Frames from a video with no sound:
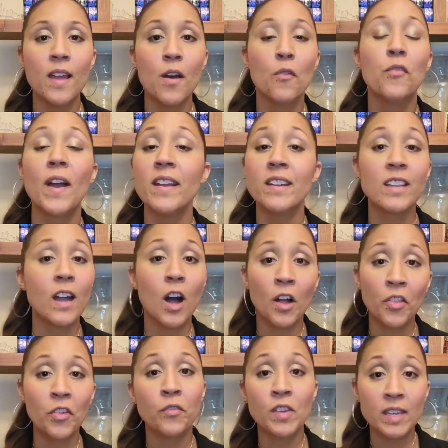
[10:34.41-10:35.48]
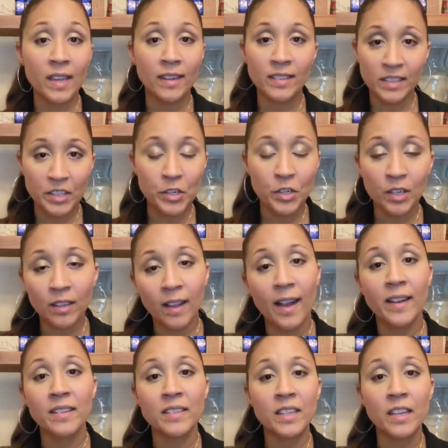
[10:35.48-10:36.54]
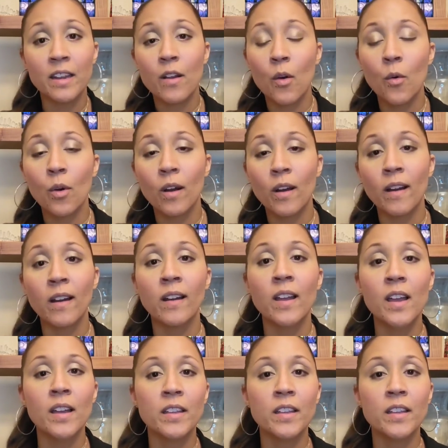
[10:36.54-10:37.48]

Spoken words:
finding all the V-necks in your closet or,